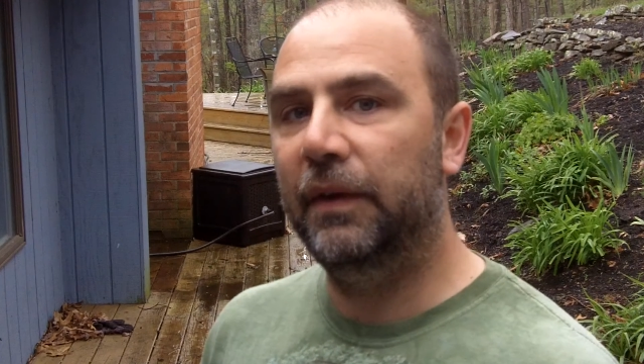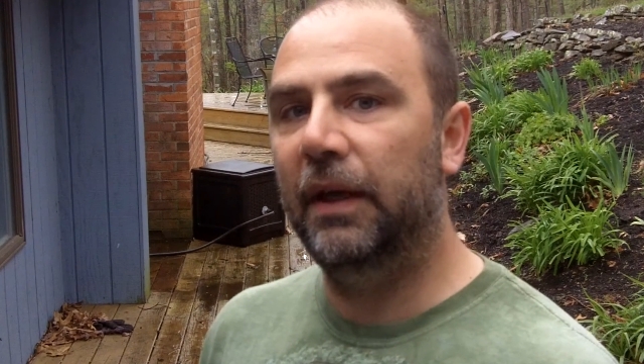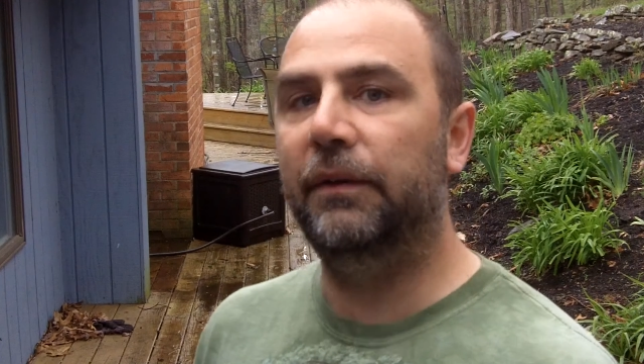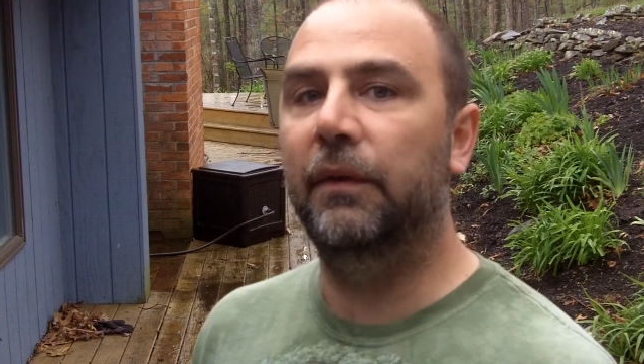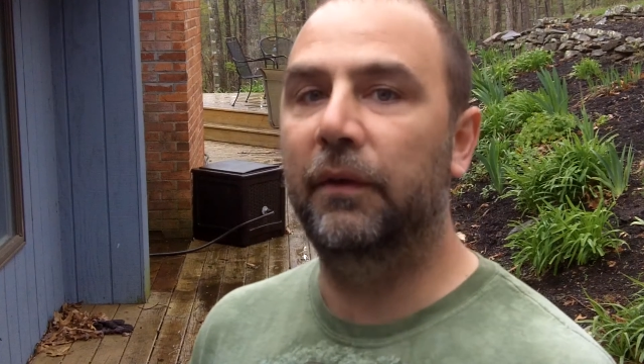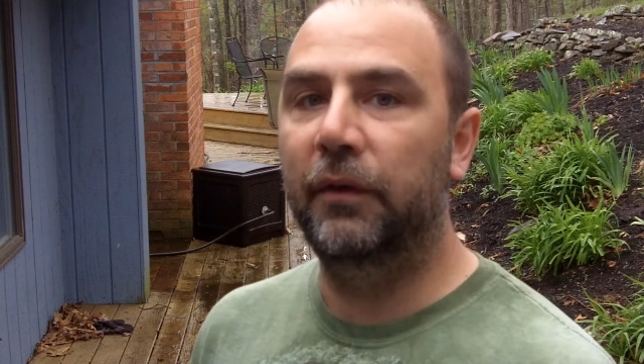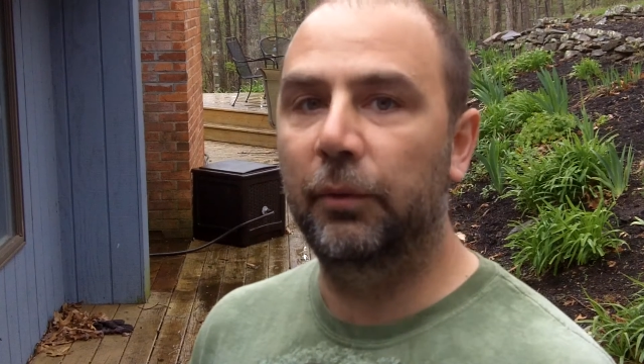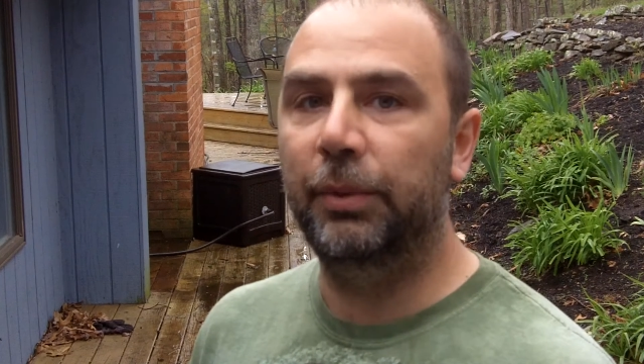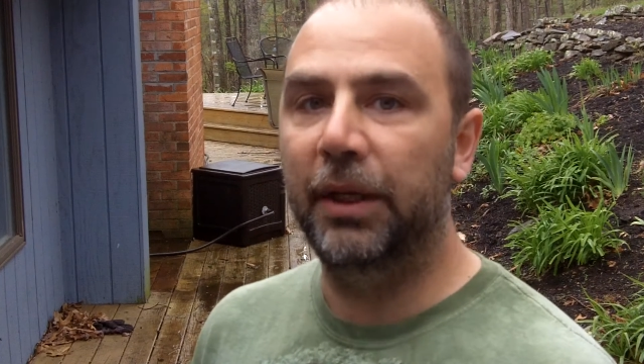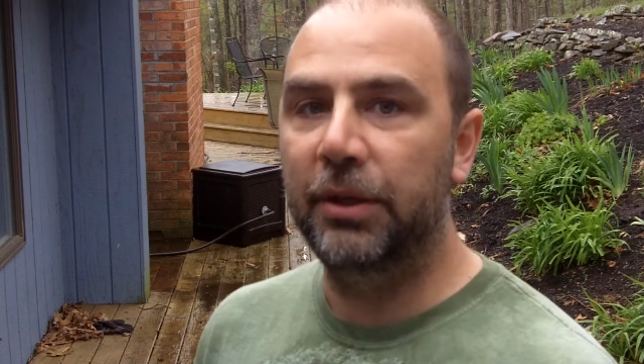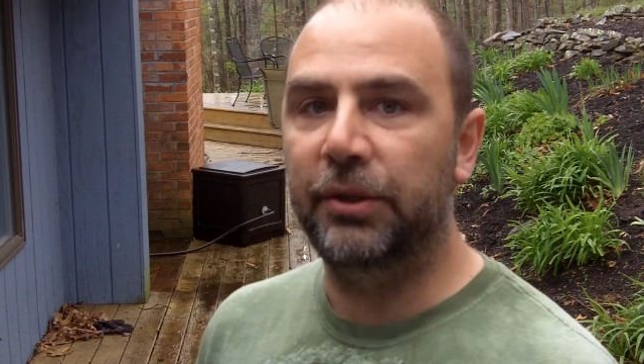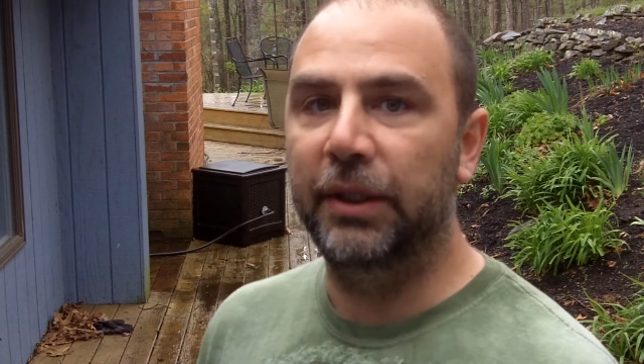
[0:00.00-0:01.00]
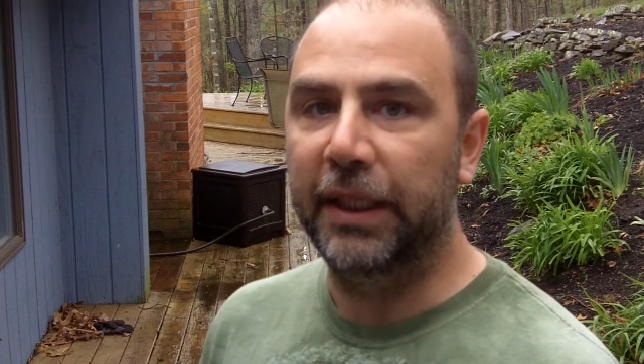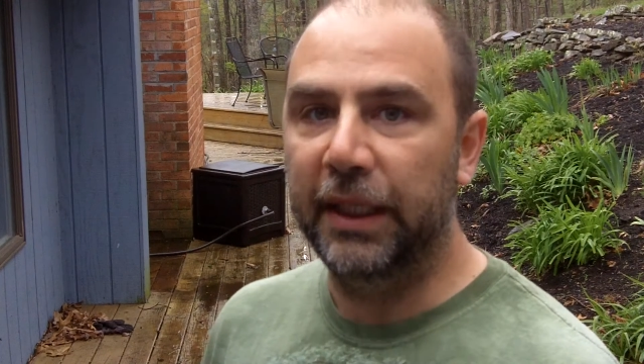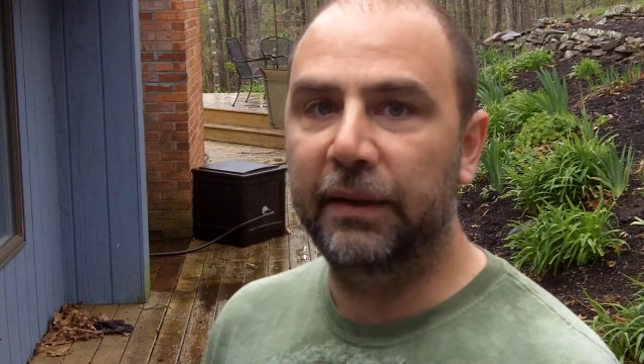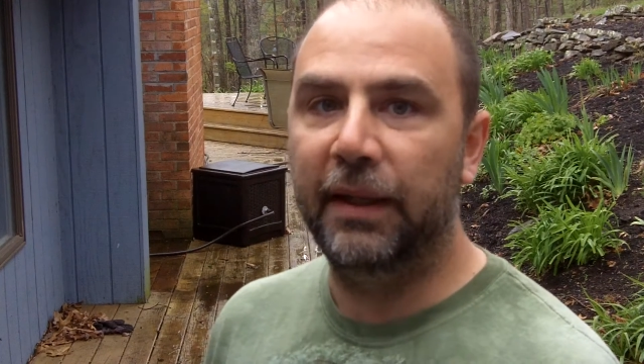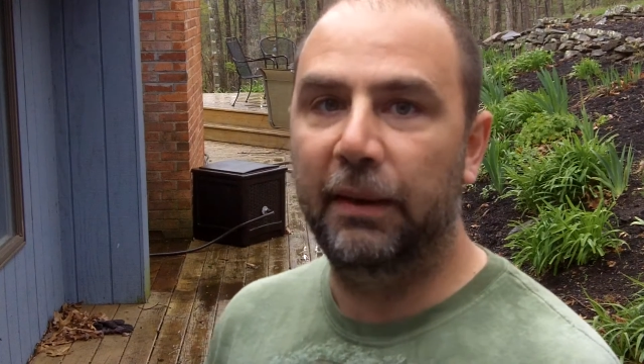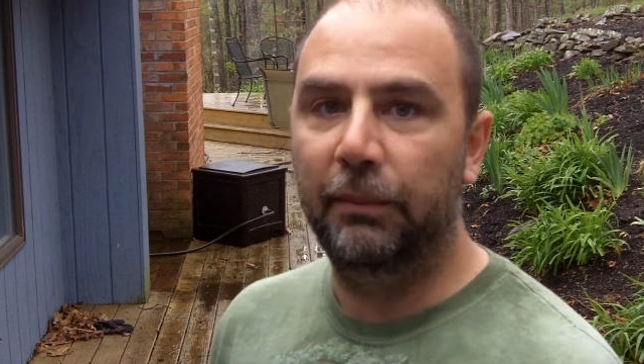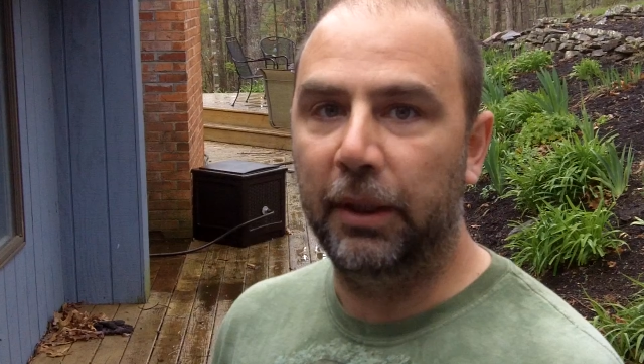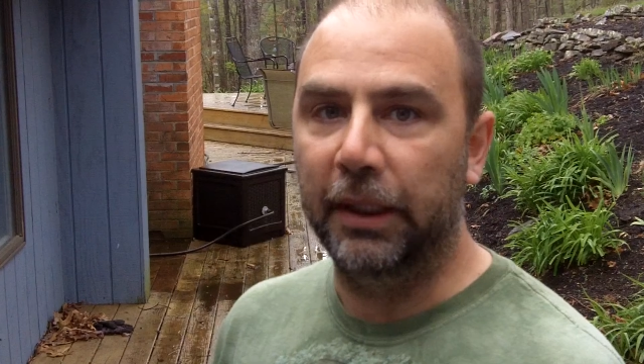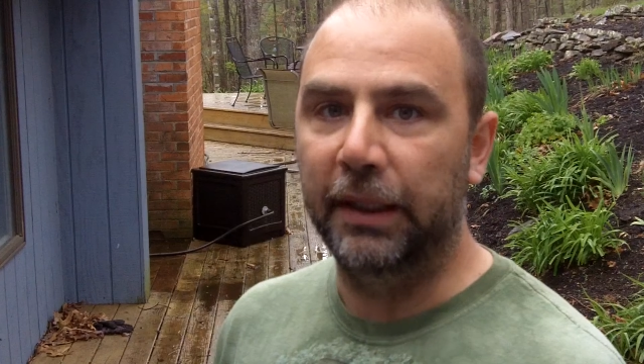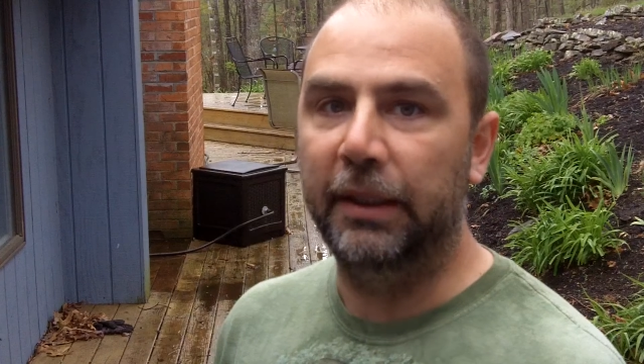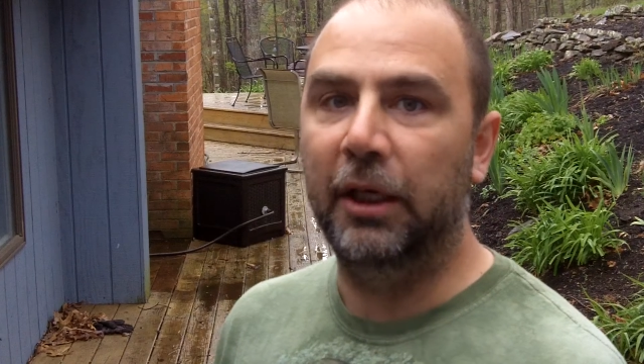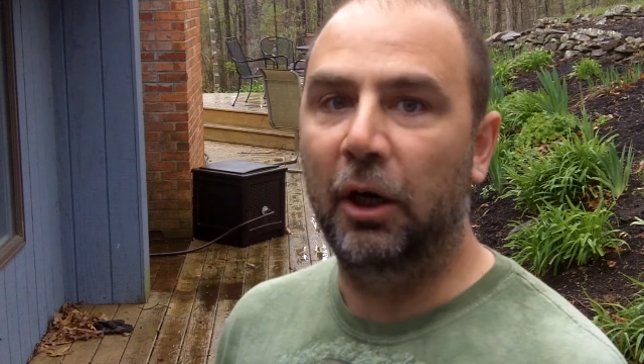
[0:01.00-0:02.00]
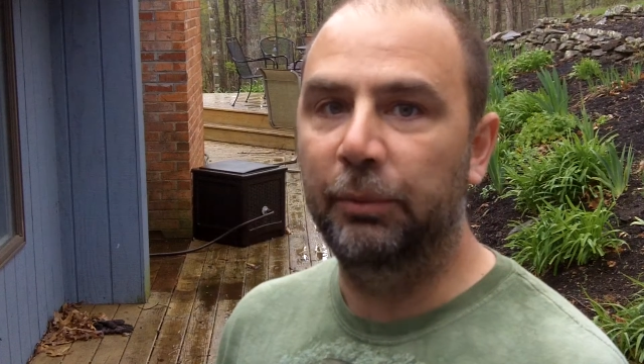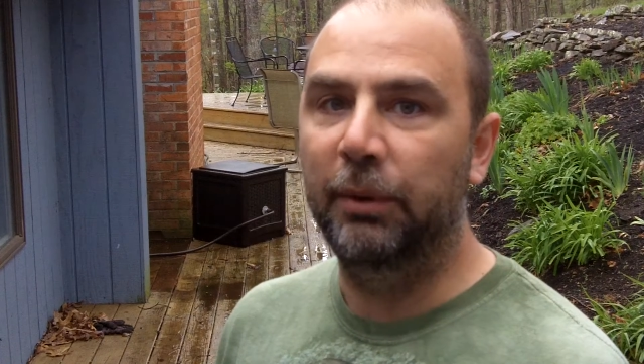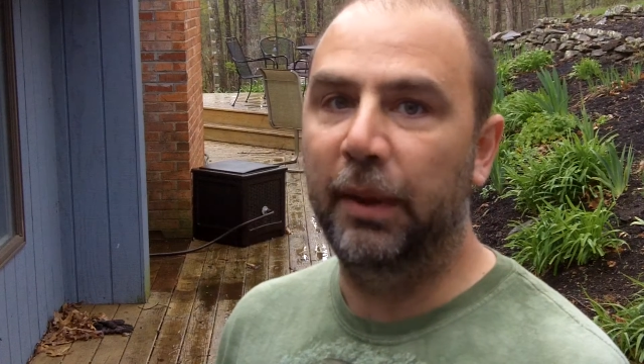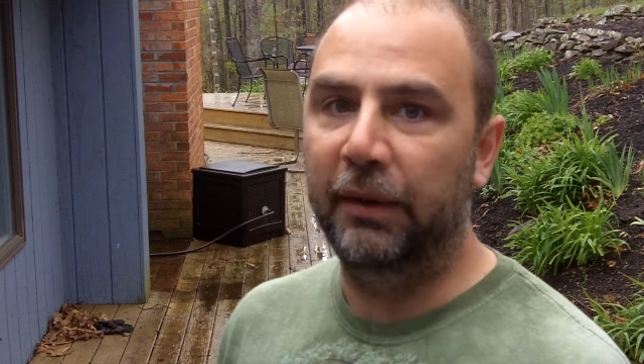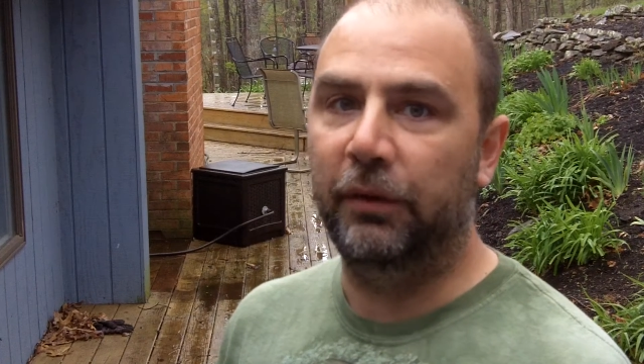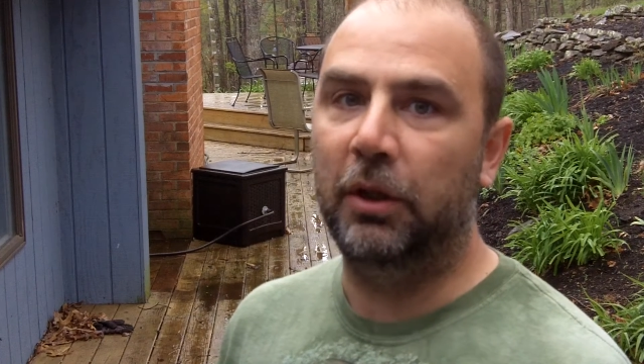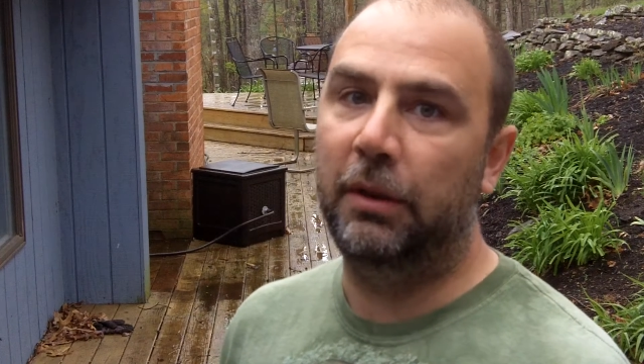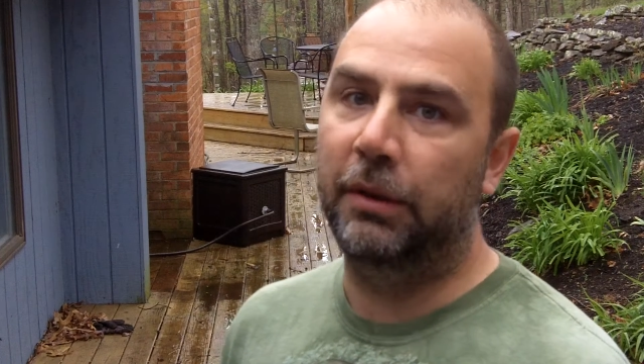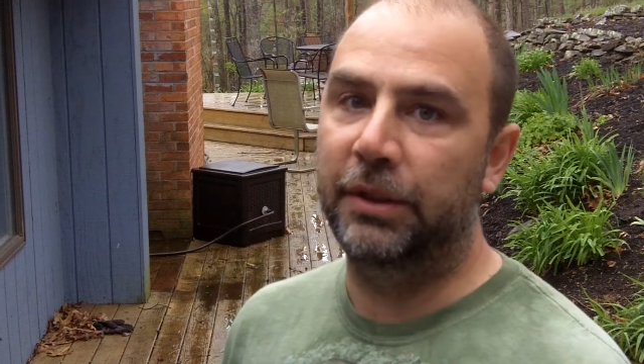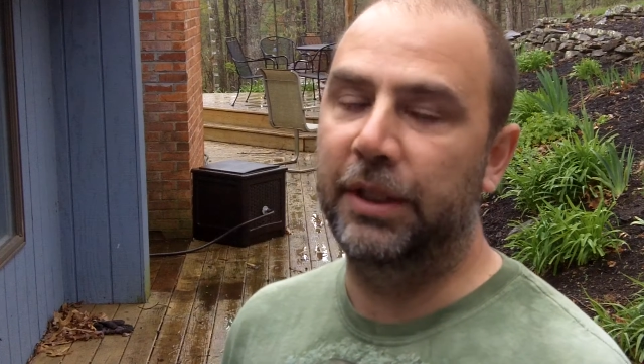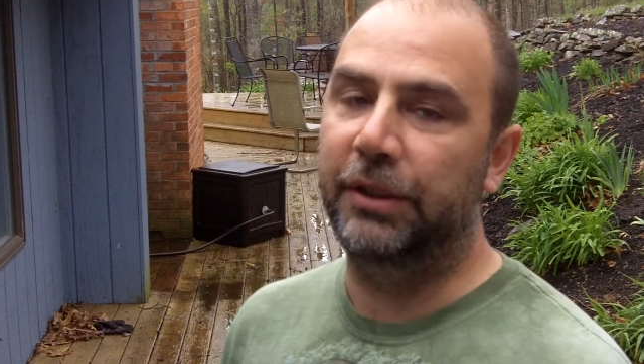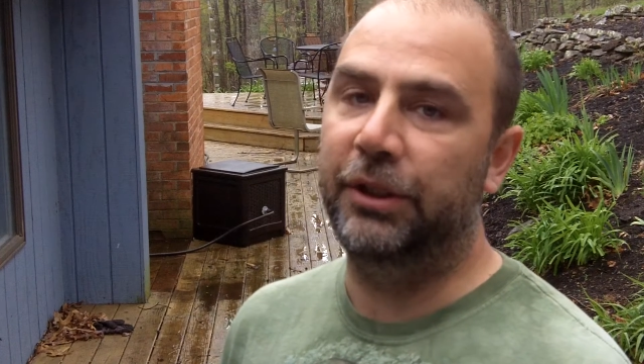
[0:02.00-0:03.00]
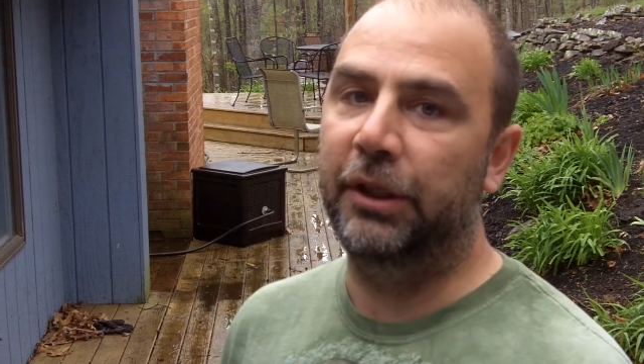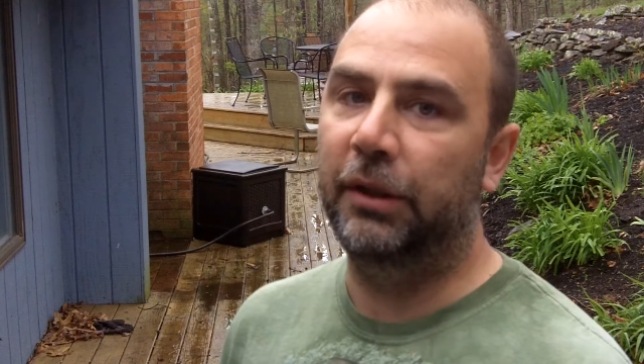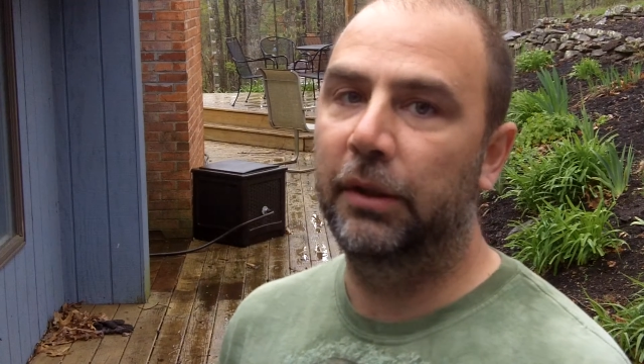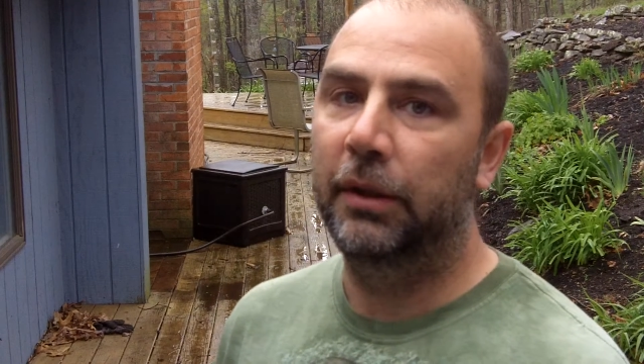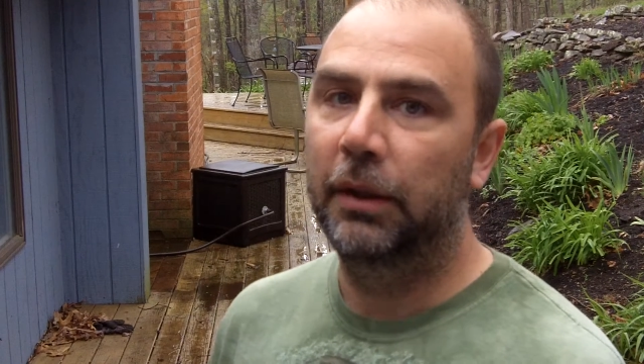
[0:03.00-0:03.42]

tests and still potentially get that money to help you pay for college next year.